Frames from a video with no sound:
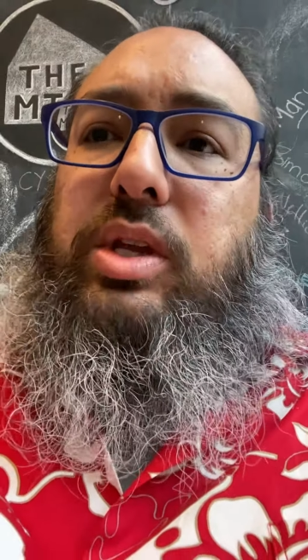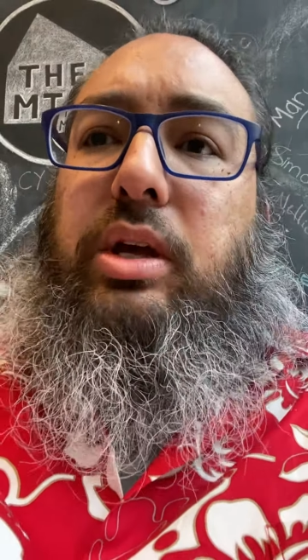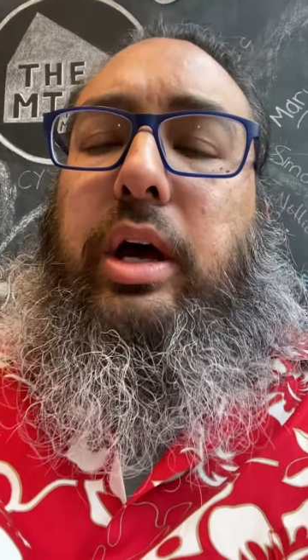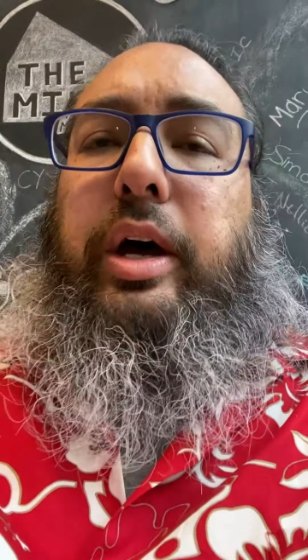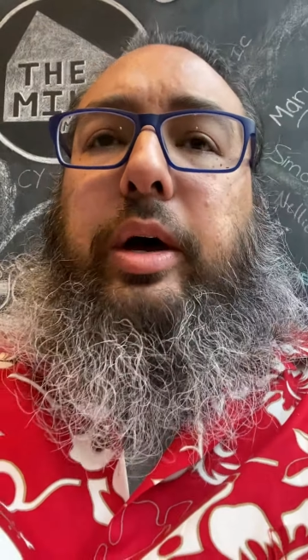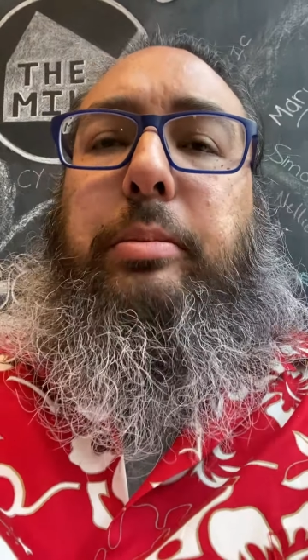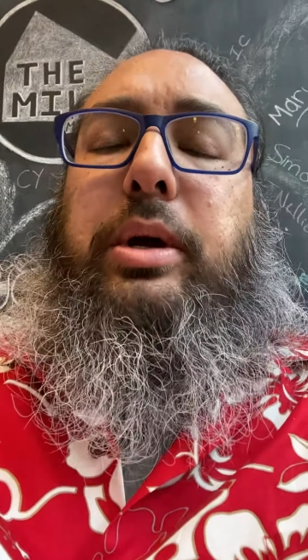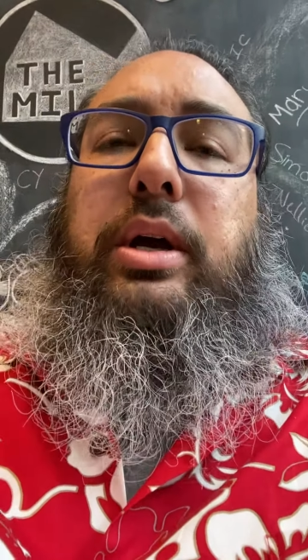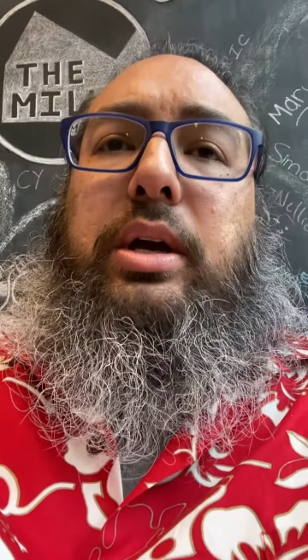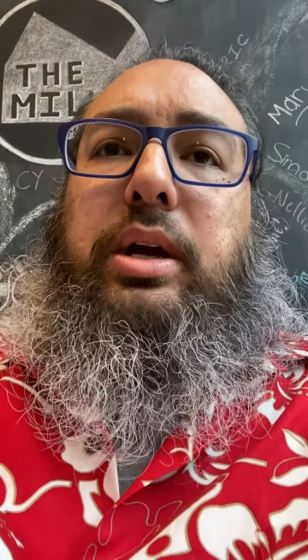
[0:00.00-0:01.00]

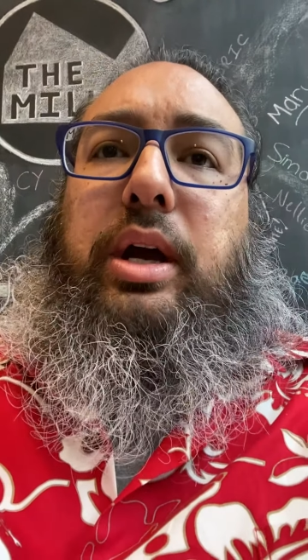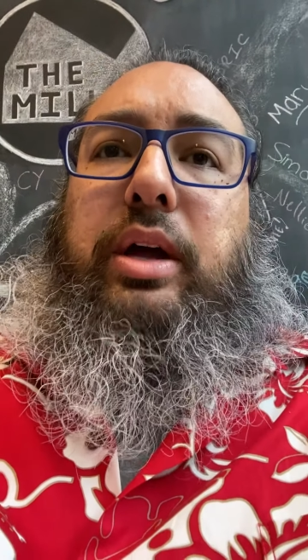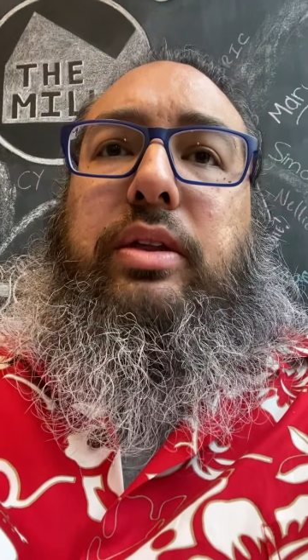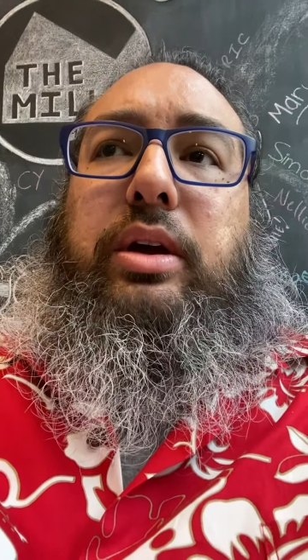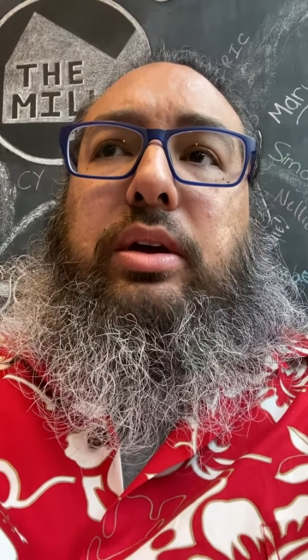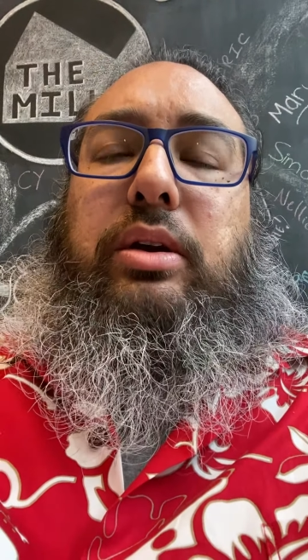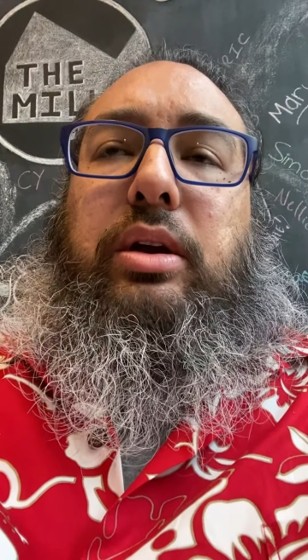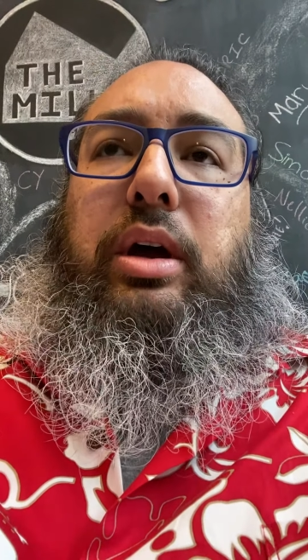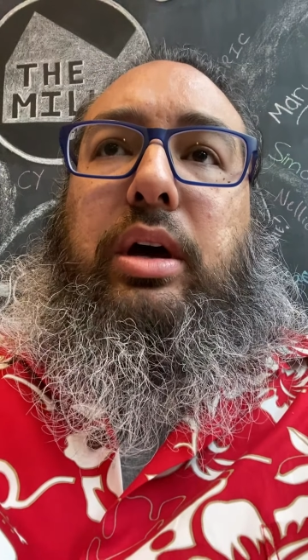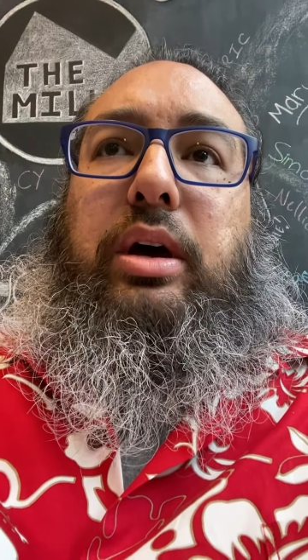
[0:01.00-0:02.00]
And then
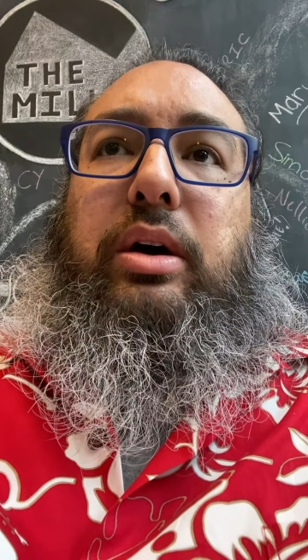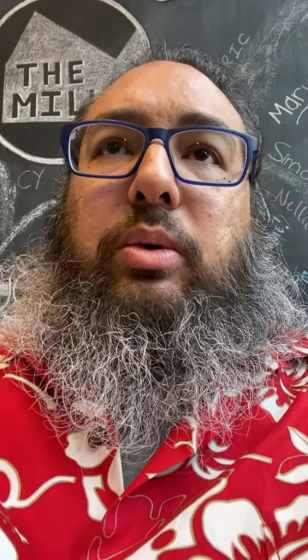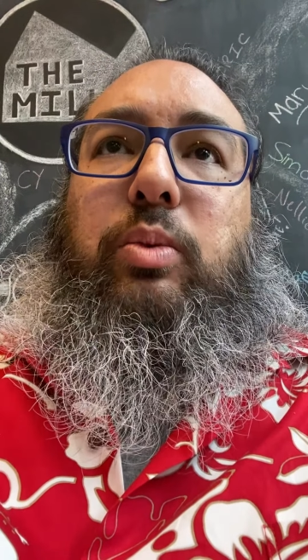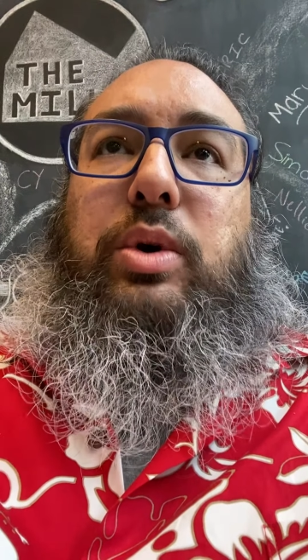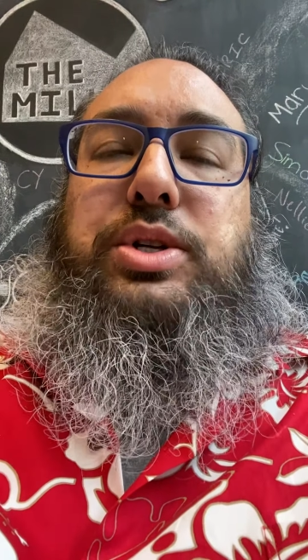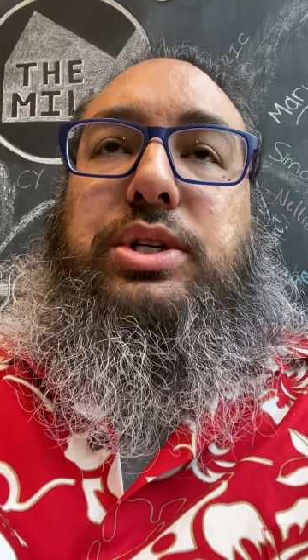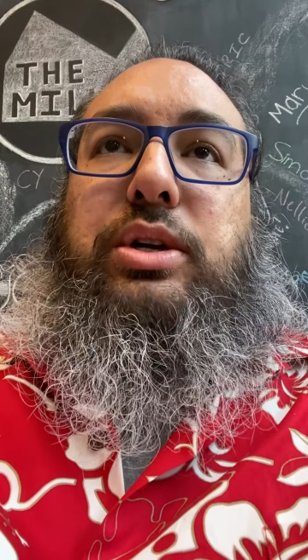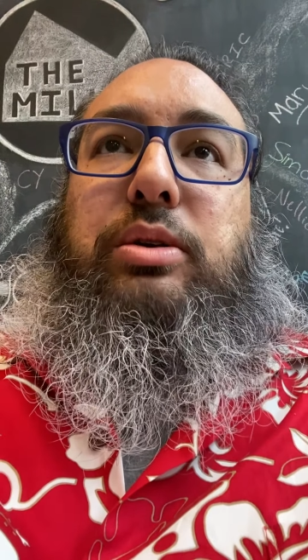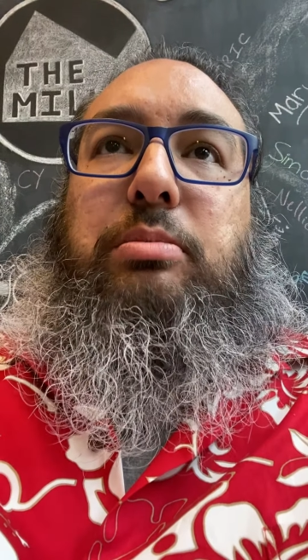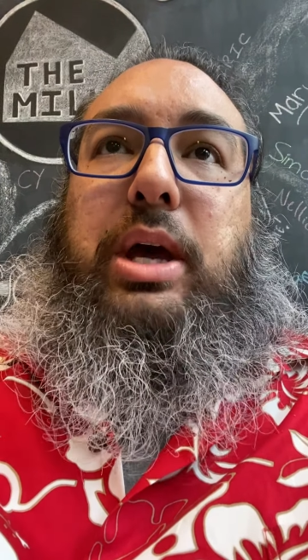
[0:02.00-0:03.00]
once
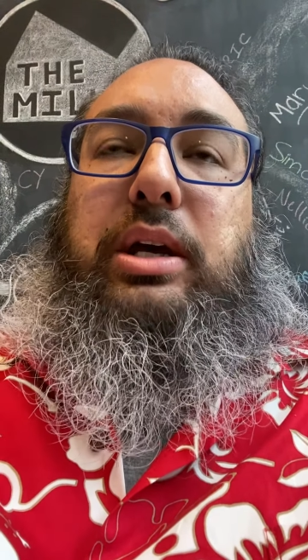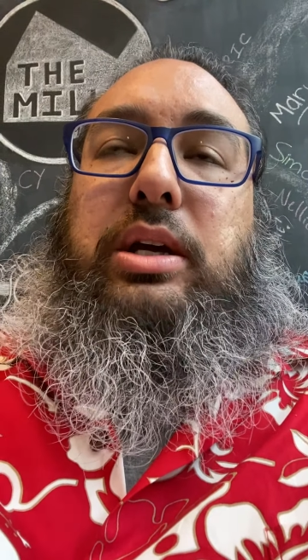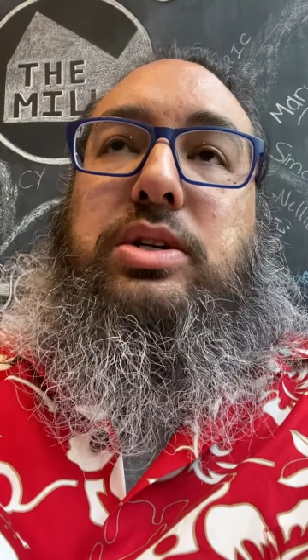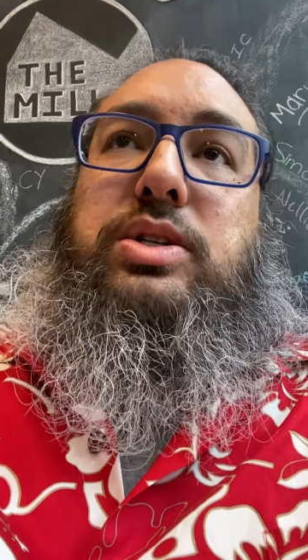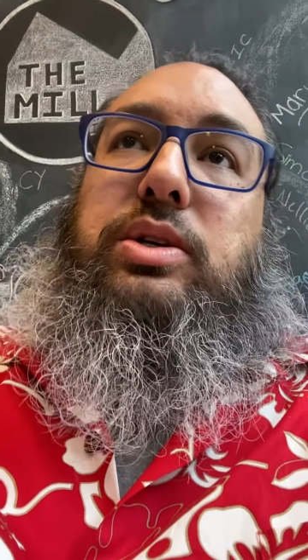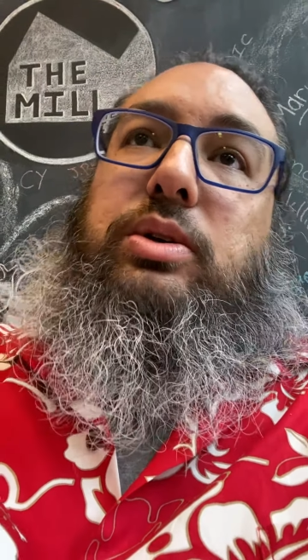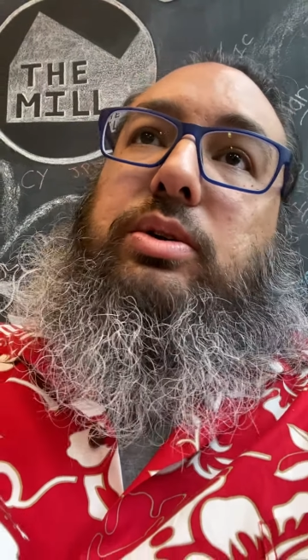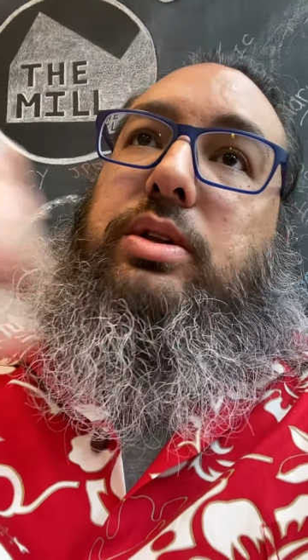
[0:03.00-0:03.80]
you make it to